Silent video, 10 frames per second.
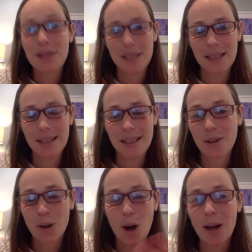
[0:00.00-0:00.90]
diseases. So
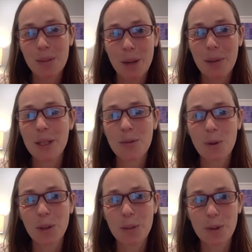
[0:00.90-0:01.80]
they're caused by
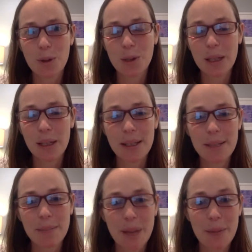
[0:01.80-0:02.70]
misfolded
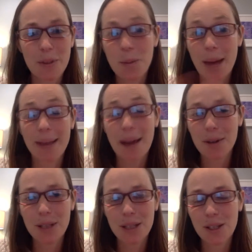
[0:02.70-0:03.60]
proteins. Um, so mad cow
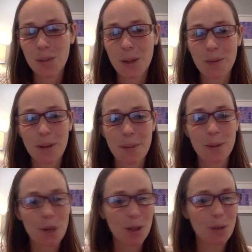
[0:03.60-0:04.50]
disease is one of them.
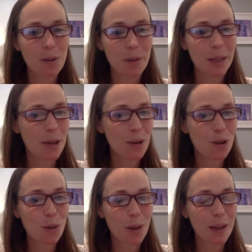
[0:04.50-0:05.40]
There's also a really
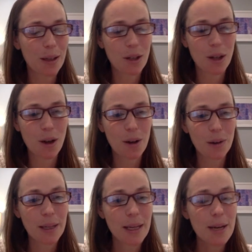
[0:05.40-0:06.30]
unusual condition
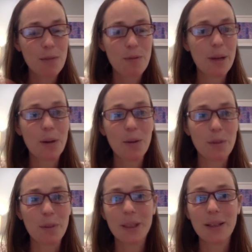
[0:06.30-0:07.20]
called fatal
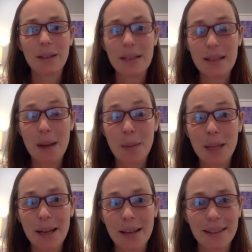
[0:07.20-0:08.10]
familial
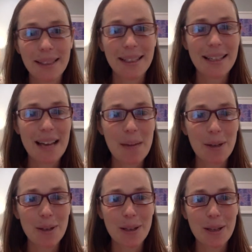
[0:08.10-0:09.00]
insomnia. And
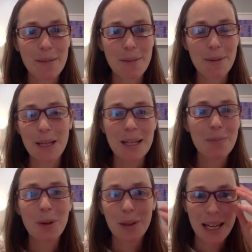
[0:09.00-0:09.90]
there's a there was a
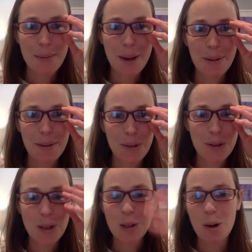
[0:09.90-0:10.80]
neat book that came out a few
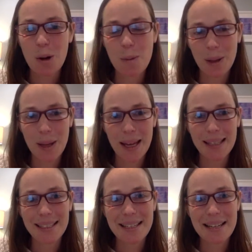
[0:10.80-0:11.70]
years ago about
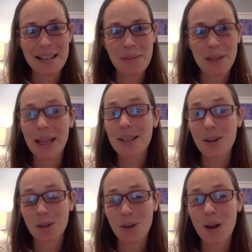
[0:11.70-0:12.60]
that, um, and that's
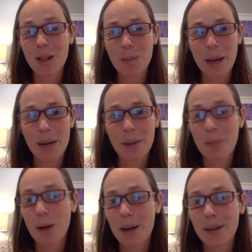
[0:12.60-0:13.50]
also caused by
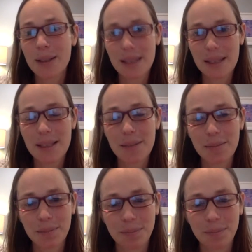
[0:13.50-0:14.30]
by prion disease.